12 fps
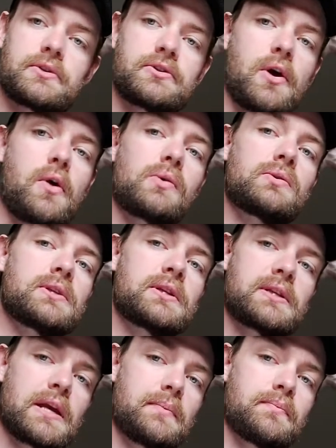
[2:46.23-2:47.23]
a tone is the
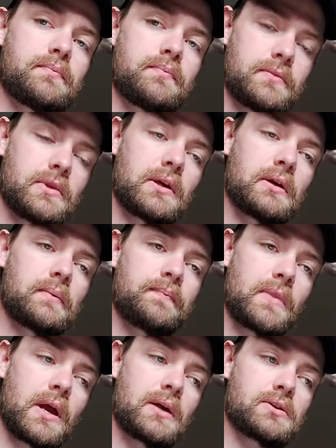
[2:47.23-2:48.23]
same thing
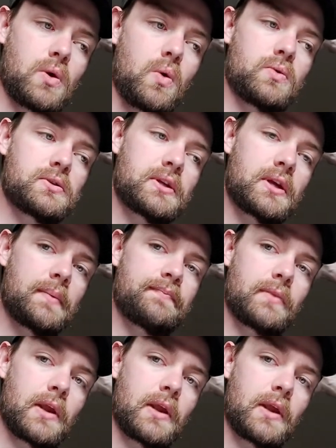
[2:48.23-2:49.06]
as a whole step,